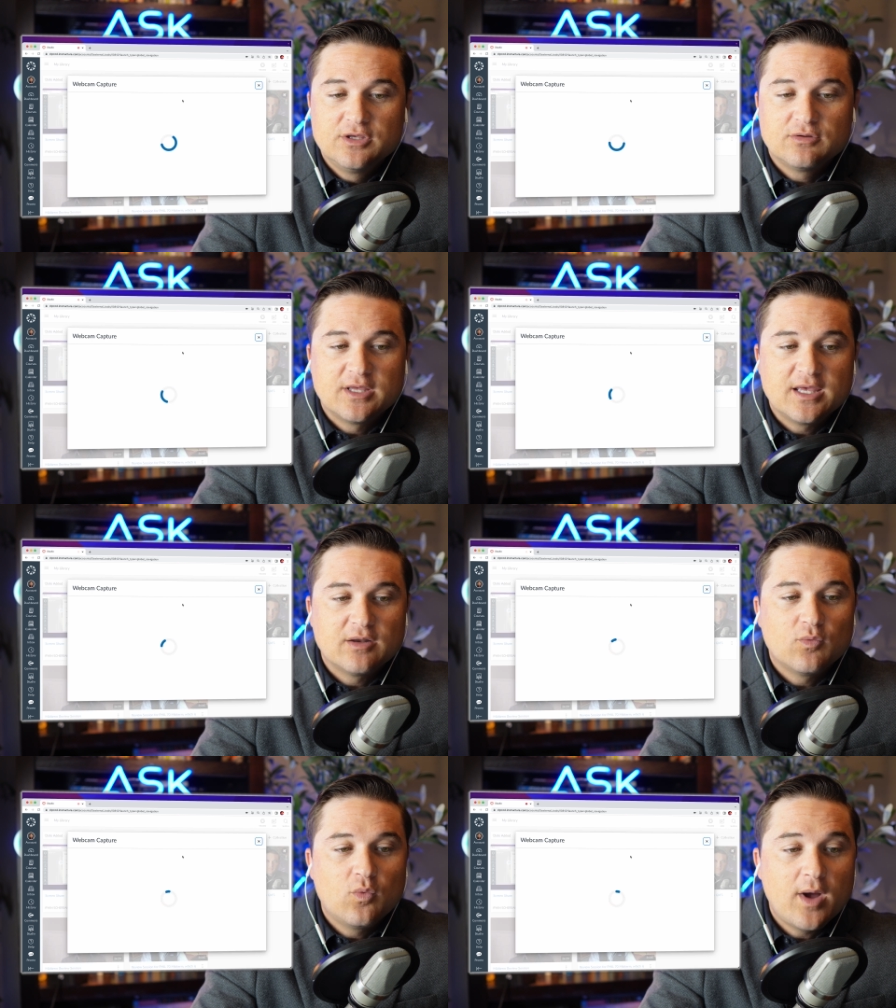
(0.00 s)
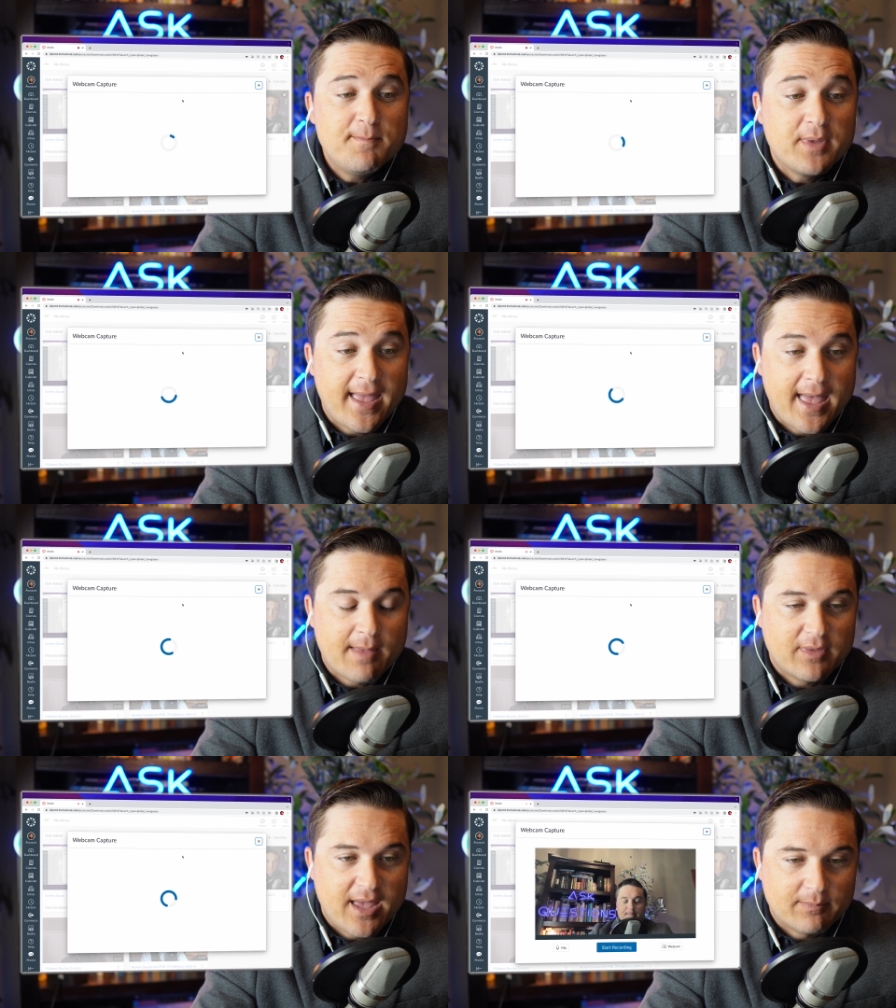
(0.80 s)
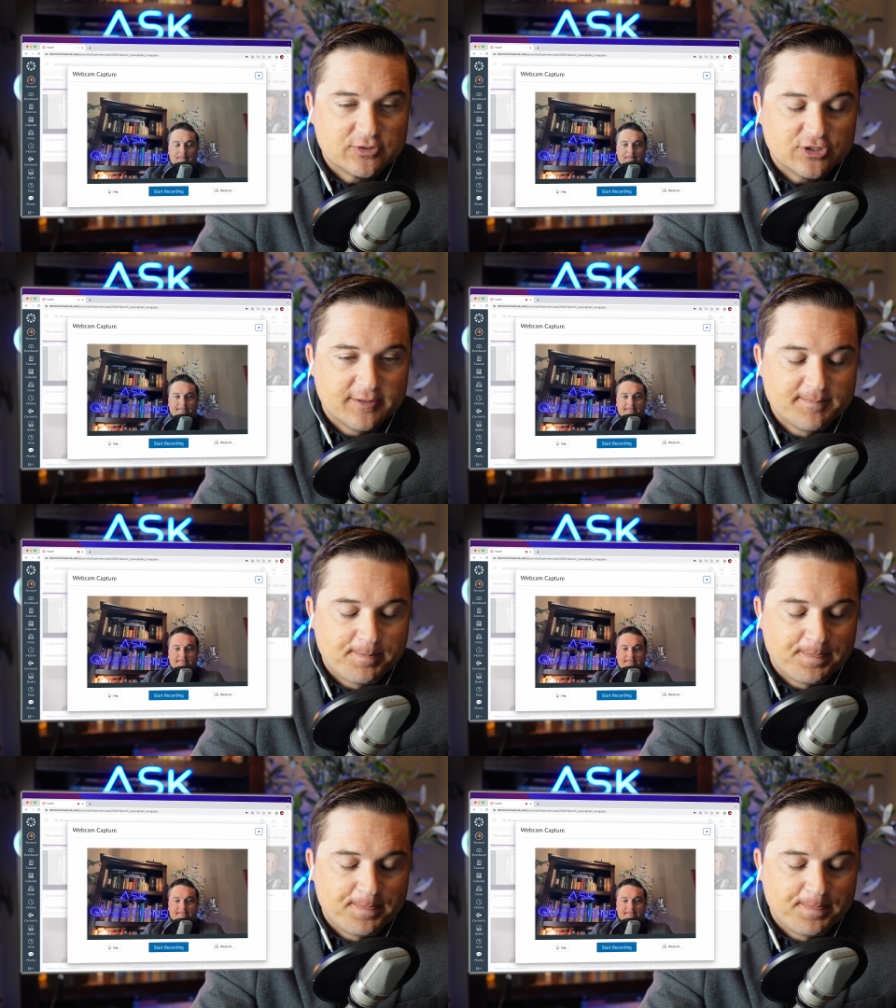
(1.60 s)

you'll hit webcam capture,